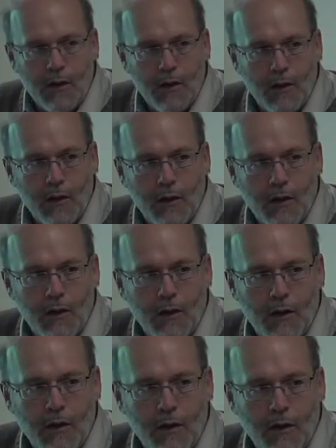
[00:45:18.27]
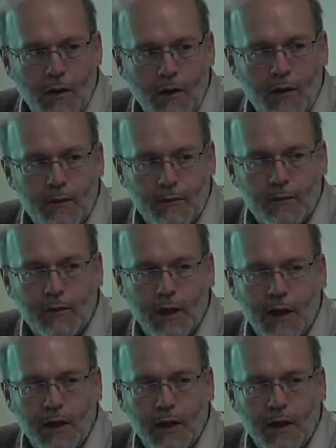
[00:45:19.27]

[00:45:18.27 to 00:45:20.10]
taken advantage of yet.